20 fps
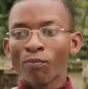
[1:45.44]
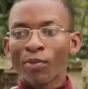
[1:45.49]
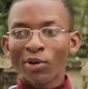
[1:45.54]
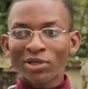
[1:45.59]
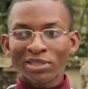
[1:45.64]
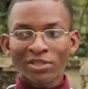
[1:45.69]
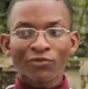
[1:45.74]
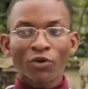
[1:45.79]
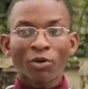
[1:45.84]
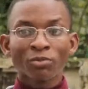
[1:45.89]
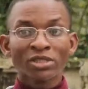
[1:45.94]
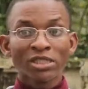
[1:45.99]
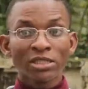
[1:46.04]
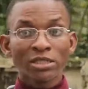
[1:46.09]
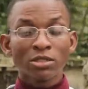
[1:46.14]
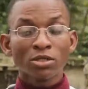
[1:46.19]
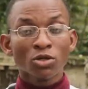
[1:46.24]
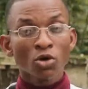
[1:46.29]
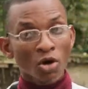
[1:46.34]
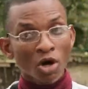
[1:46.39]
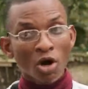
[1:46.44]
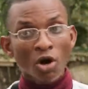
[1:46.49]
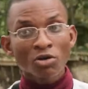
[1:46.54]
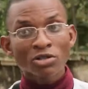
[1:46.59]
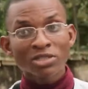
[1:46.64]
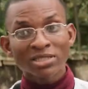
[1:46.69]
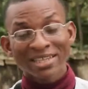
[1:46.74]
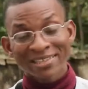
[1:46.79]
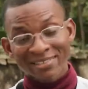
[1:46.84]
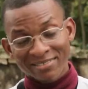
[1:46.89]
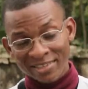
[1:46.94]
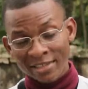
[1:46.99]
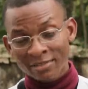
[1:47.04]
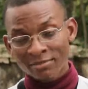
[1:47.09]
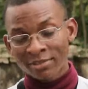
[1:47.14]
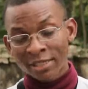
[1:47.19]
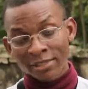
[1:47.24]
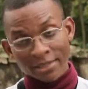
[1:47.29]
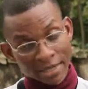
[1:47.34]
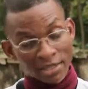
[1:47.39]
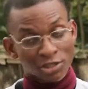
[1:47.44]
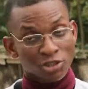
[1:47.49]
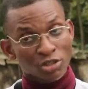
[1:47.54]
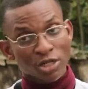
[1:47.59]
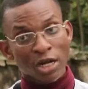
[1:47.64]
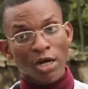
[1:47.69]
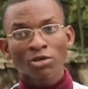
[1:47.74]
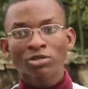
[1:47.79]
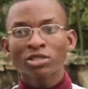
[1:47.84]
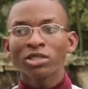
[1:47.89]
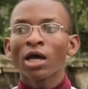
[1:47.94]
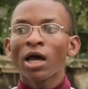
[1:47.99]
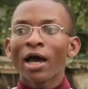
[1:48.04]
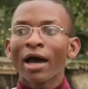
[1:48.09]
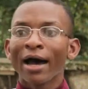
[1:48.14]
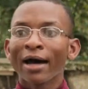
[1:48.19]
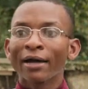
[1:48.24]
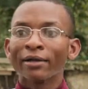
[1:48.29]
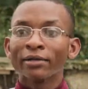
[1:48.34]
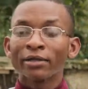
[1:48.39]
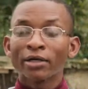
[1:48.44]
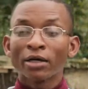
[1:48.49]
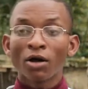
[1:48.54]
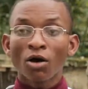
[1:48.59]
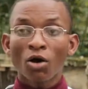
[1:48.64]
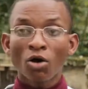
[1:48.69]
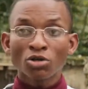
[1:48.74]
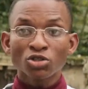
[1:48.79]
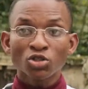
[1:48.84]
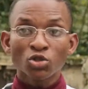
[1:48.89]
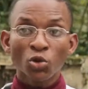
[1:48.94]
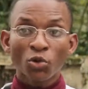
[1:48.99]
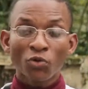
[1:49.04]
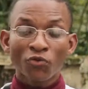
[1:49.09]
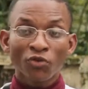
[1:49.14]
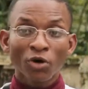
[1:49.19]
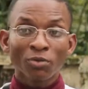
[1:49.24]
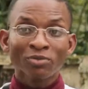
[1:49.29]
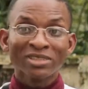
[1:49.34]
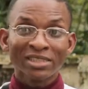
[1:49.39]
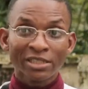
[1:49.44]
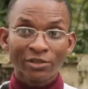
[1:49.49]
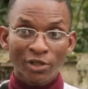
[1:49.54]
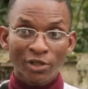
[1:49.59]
both from the locals, the, the nationals, and uh, also from the